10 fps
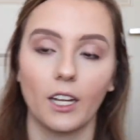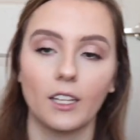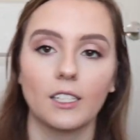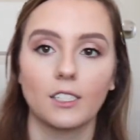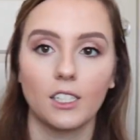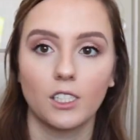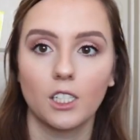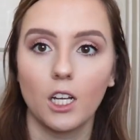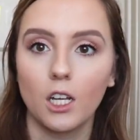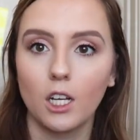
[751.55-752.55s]
And this
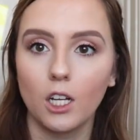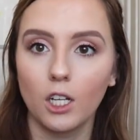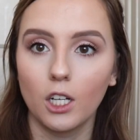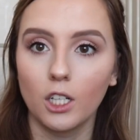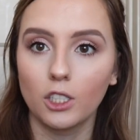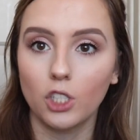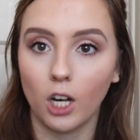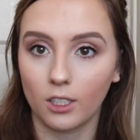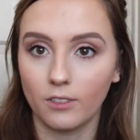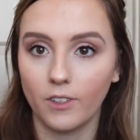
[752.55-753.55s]
is
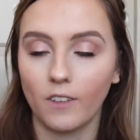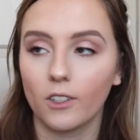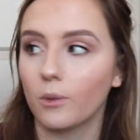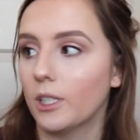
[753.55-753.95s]
Chocolate Fever,